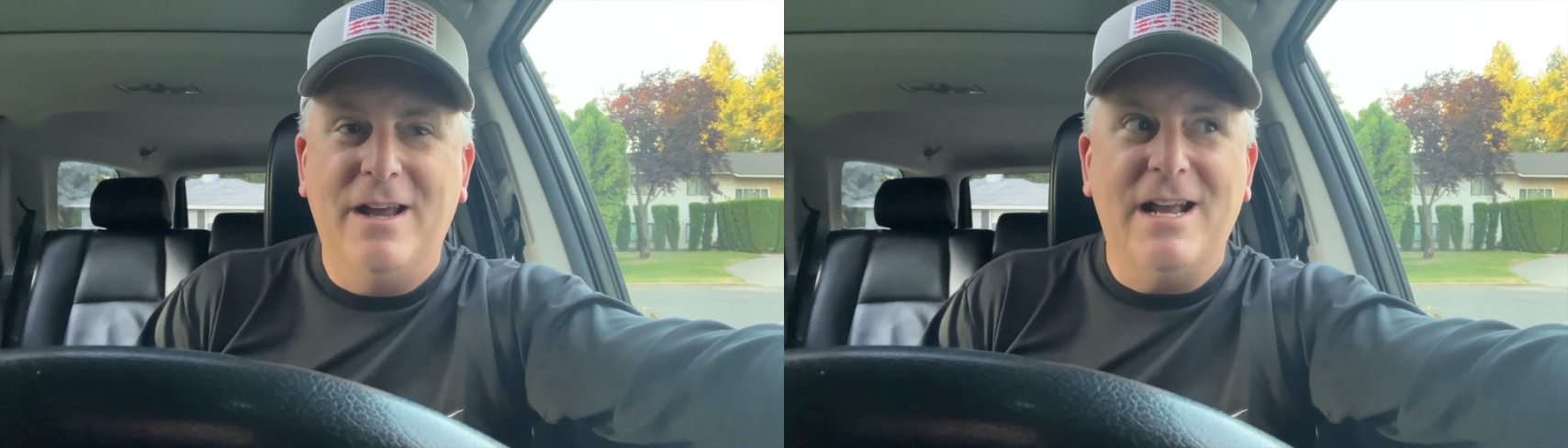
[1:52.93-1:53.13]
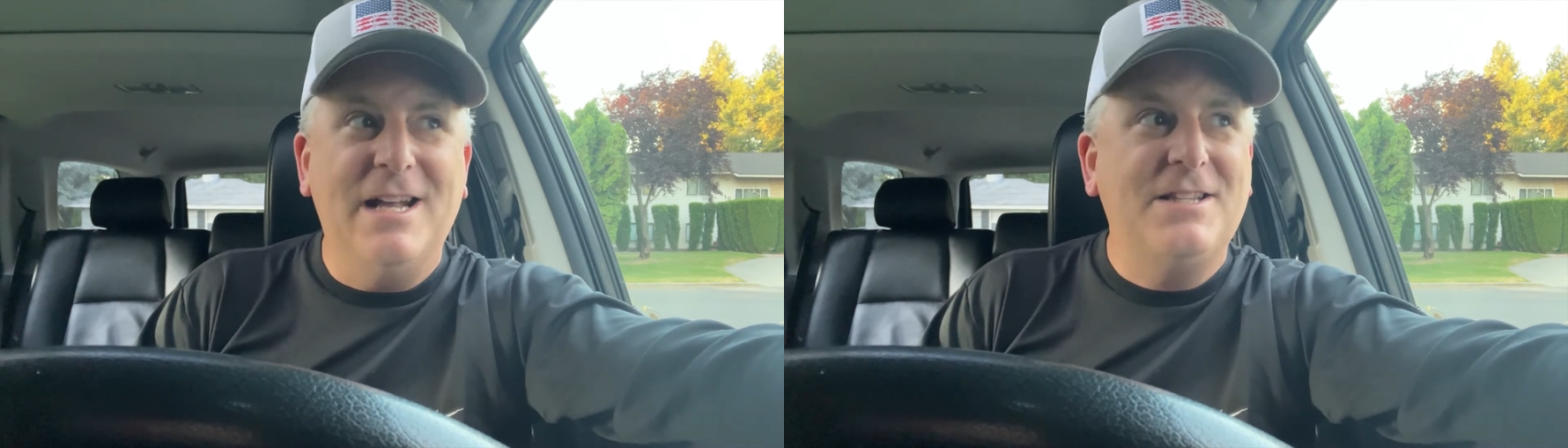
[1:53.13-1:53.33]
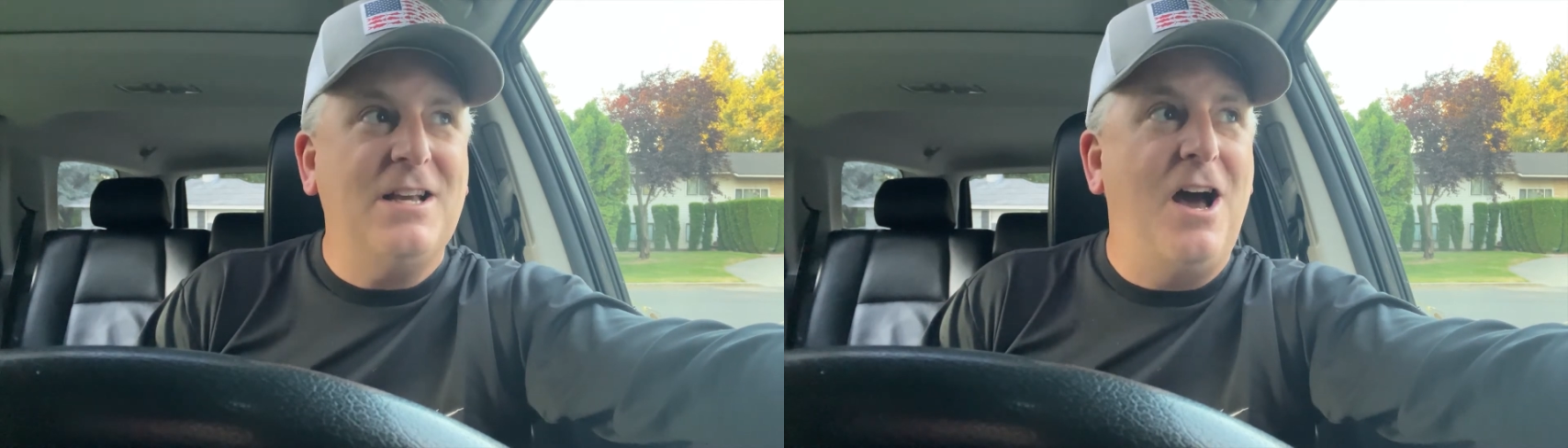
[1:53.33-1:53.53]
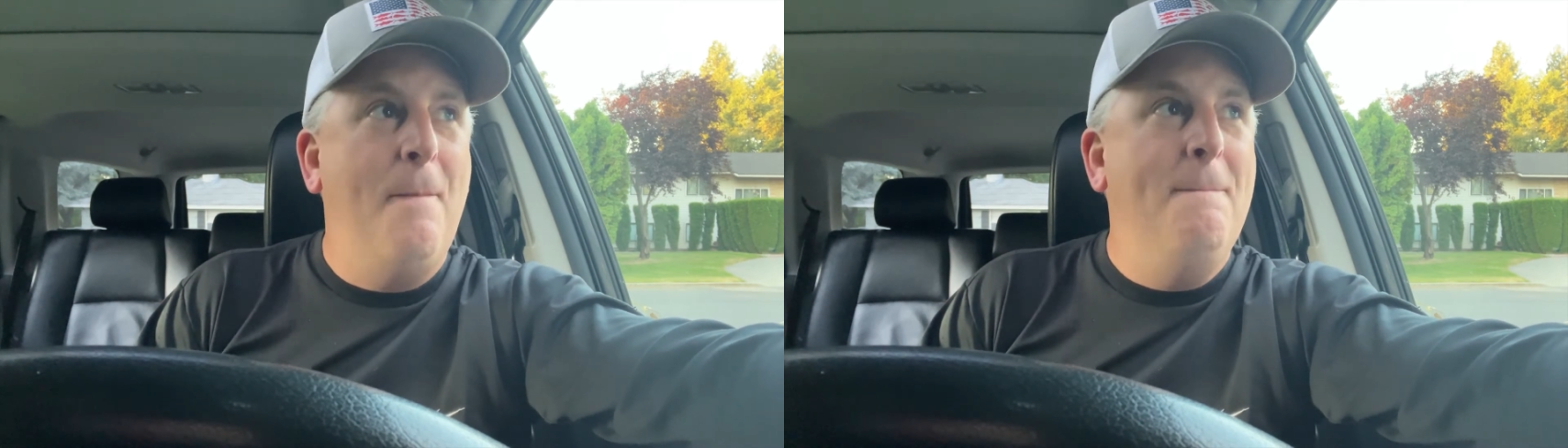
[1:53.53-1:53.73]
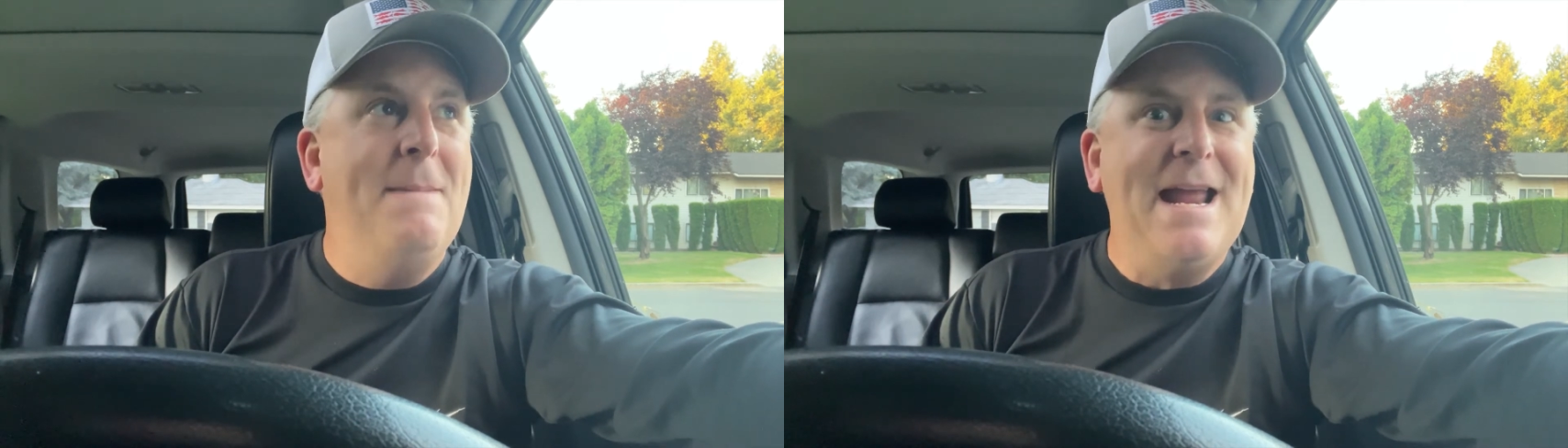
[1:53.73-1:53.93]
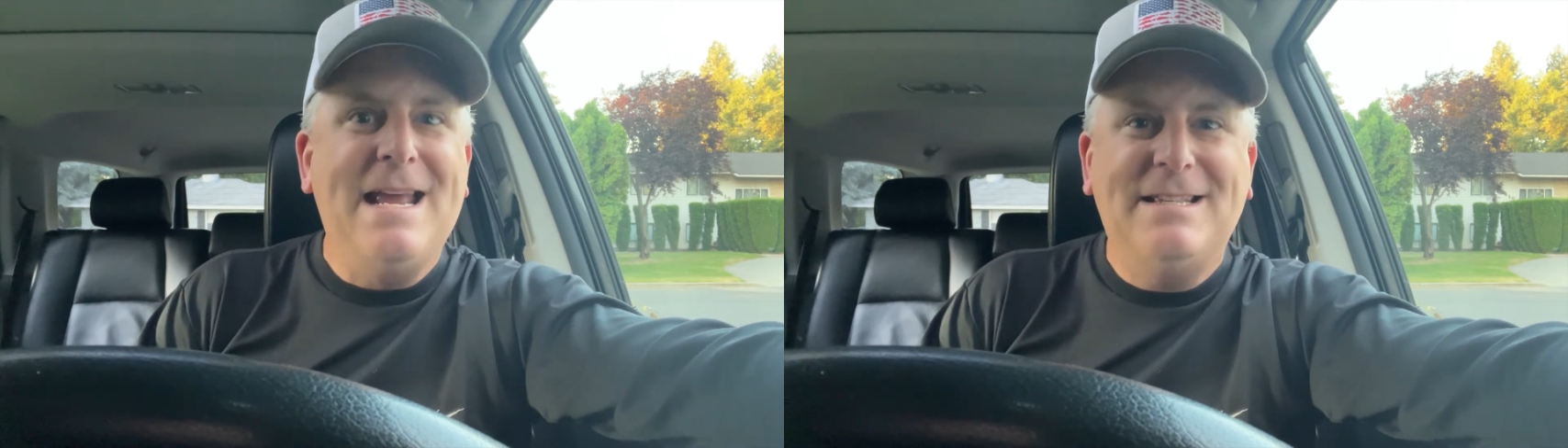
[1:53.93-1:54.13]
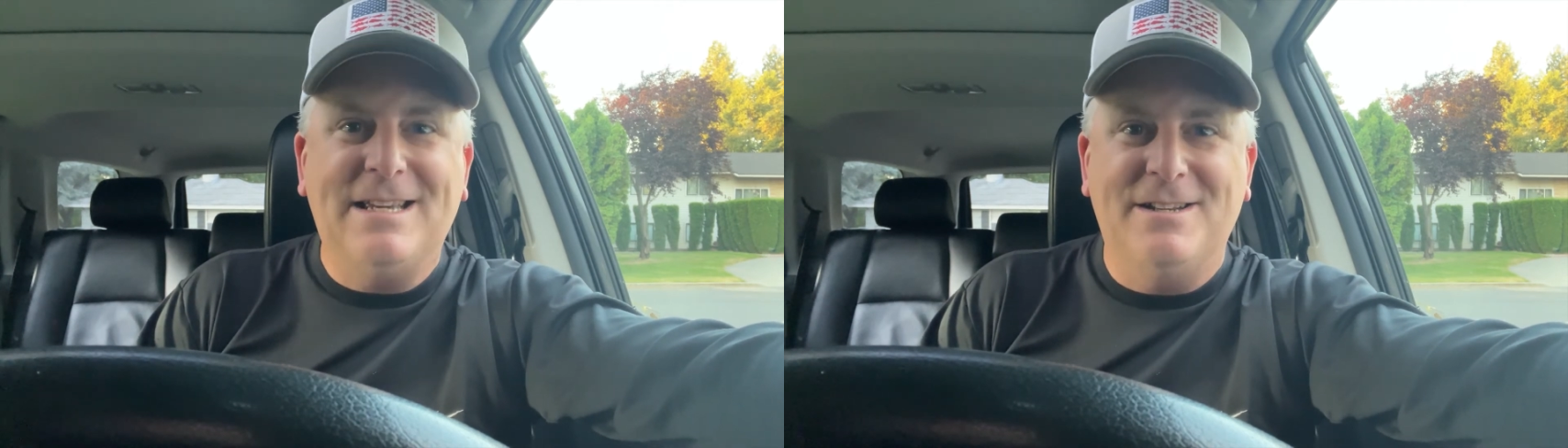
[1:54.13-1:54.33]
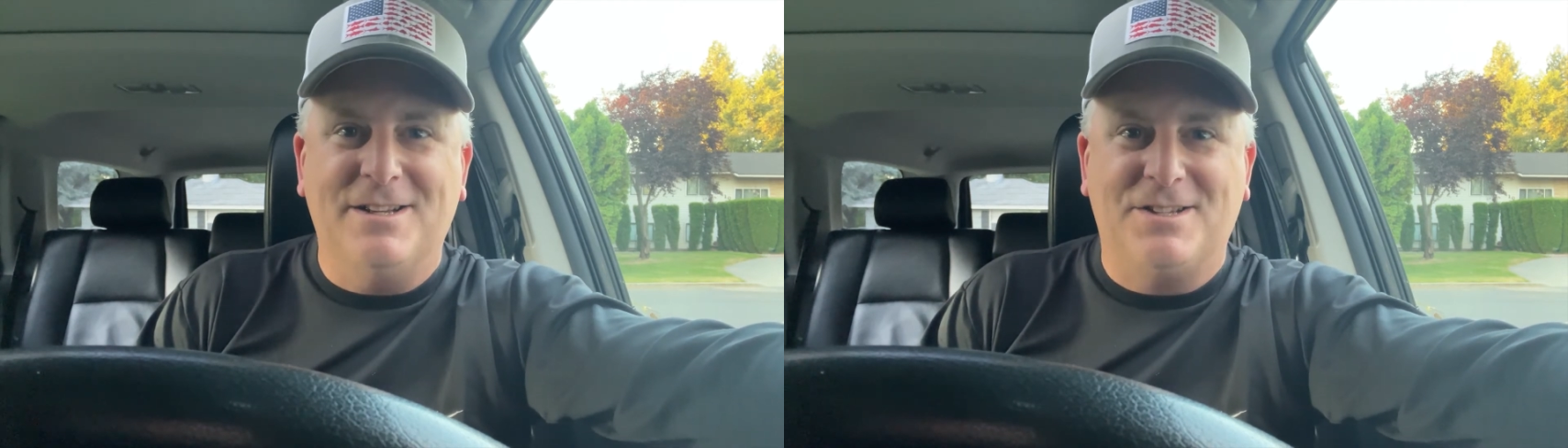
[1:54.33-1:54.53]
It's
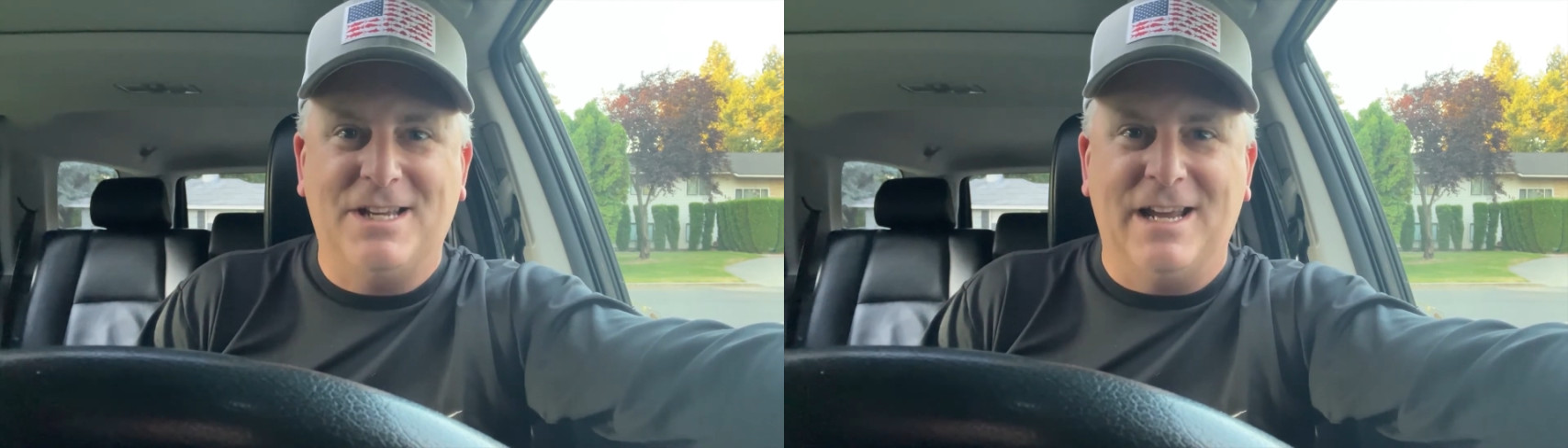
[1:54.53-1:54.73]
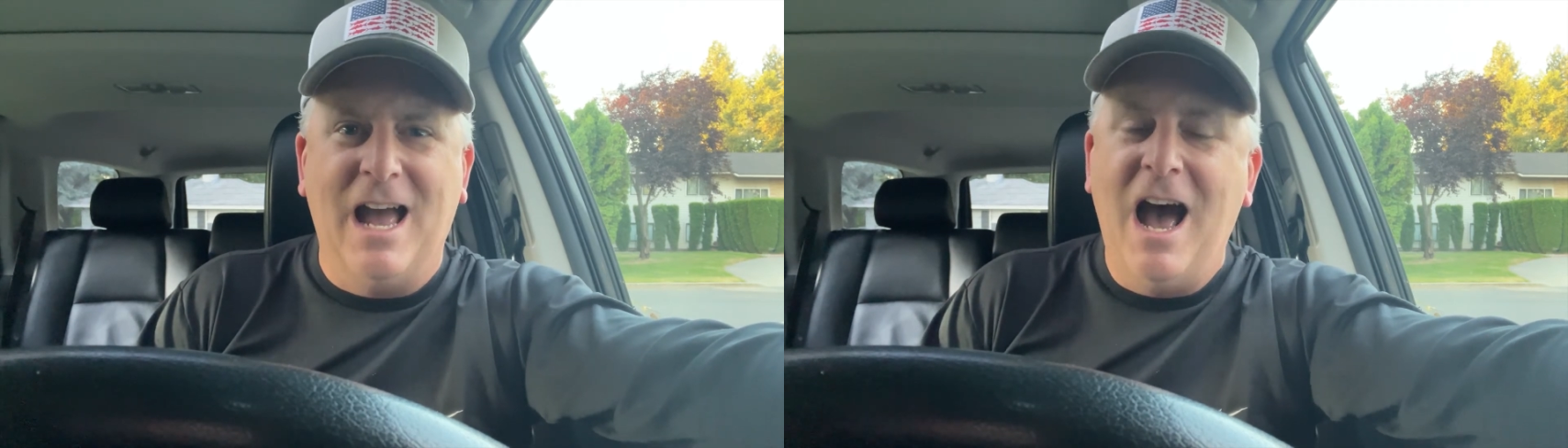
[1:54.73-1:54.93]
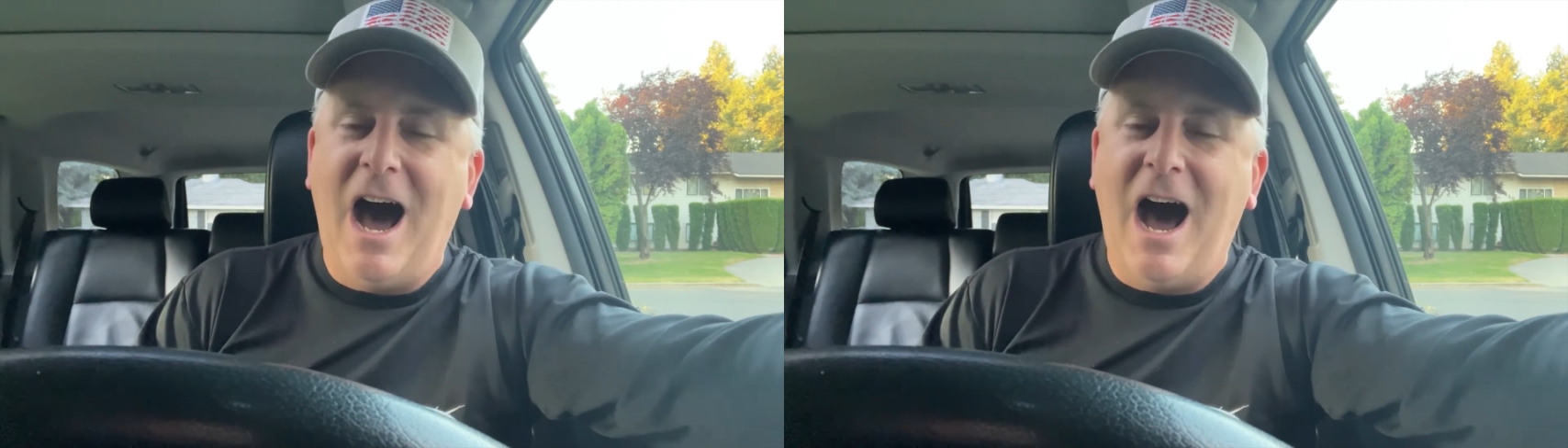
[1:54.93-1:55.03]
amazing to see.